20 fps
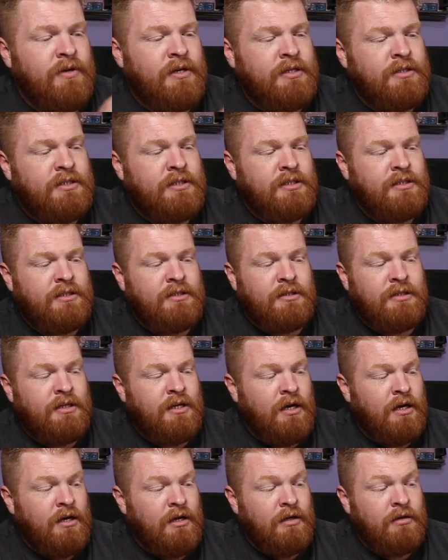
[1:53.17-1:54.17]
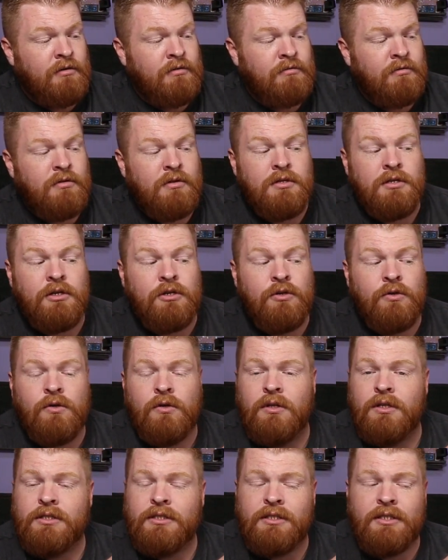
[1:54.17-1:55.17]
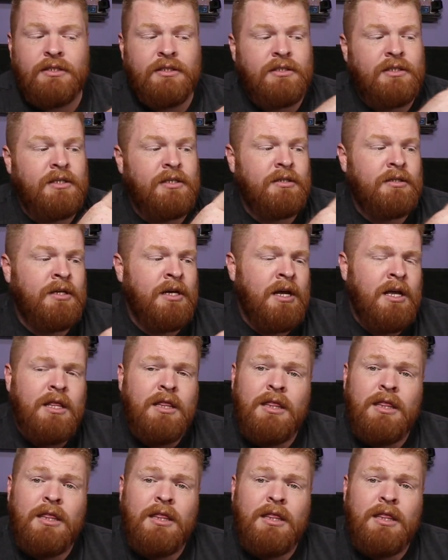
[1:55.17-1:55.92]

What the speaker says: the Google Assistant,